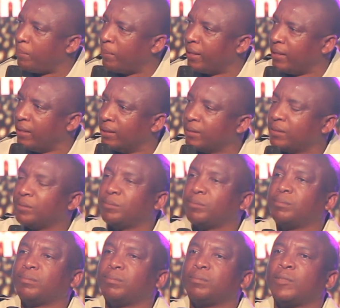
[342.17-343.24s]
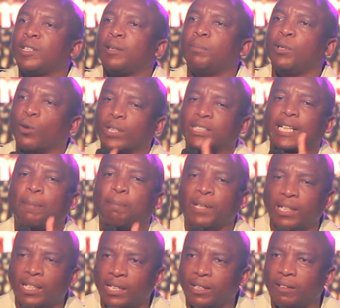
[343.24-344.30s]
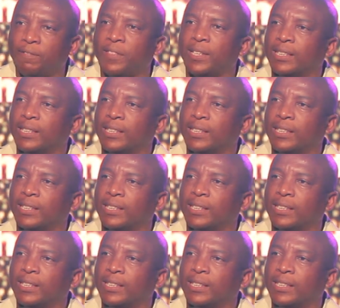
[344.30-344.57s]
family because I believe